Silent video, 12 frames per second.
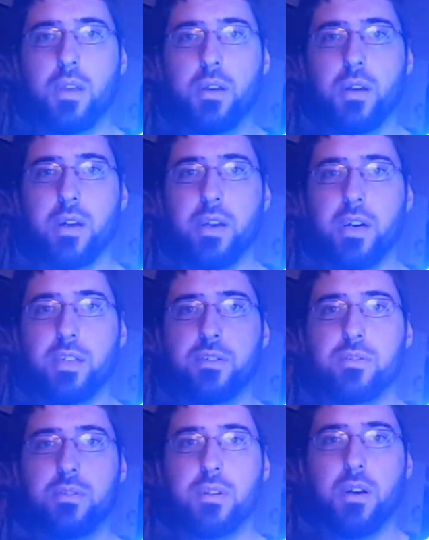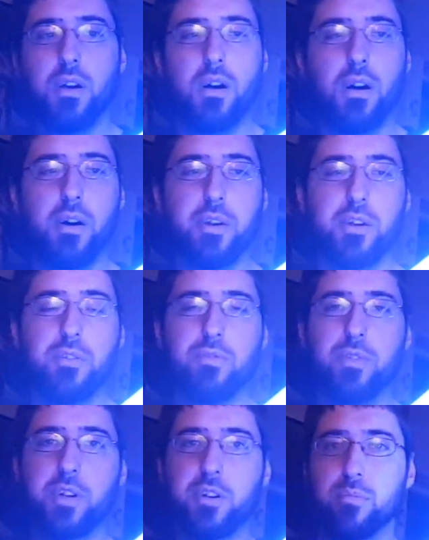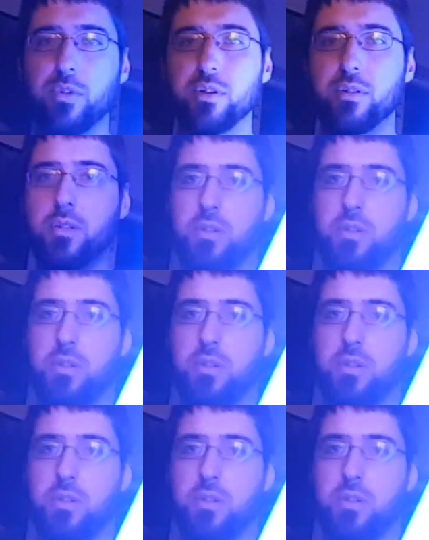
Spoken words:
Got a nice audio flicker blue.